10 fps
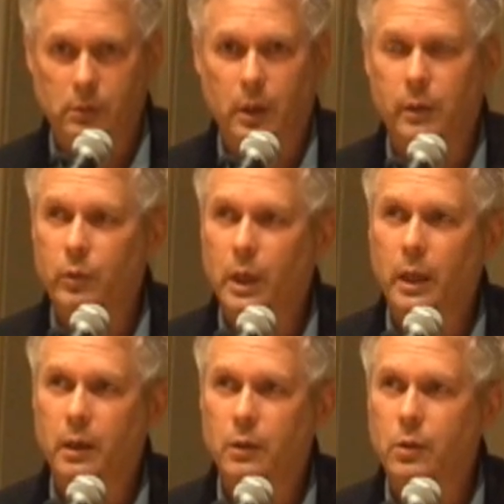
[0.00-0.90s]

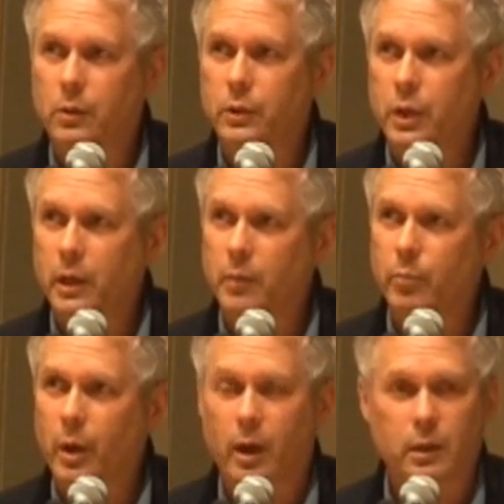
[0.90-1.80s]
unrelated to the jet
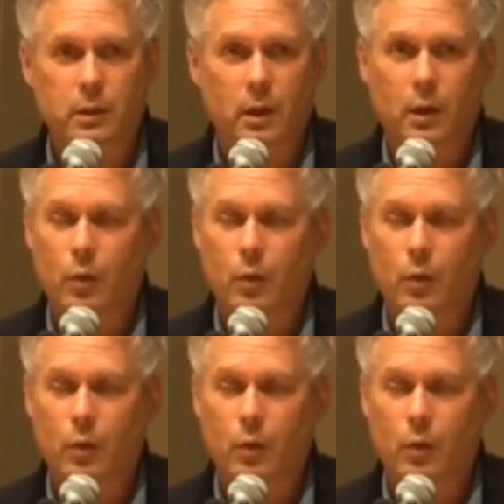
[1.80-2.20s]
impacts,